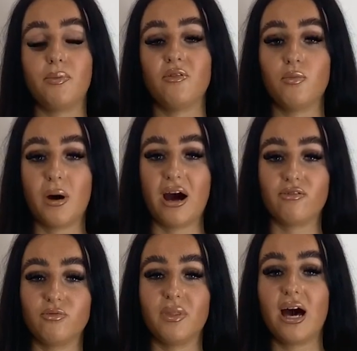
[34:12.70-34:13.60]
apart
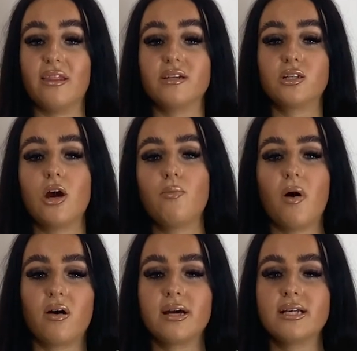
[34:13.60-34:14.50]
from that there's no
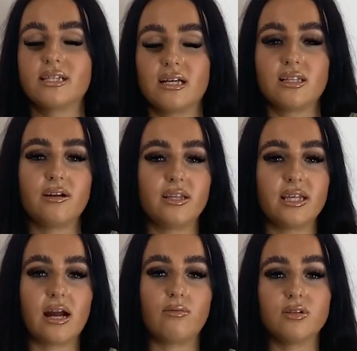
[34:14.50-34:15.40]
pockets that's the only
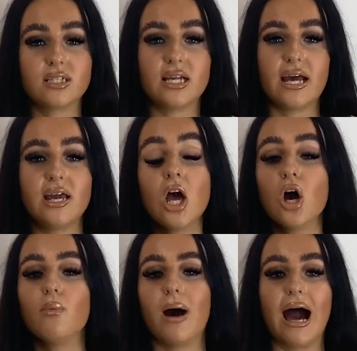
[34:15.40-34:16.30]
thing I would say
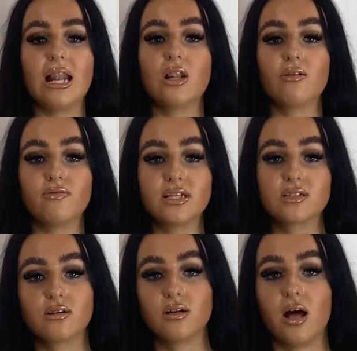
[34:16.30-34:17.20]
but I love this colour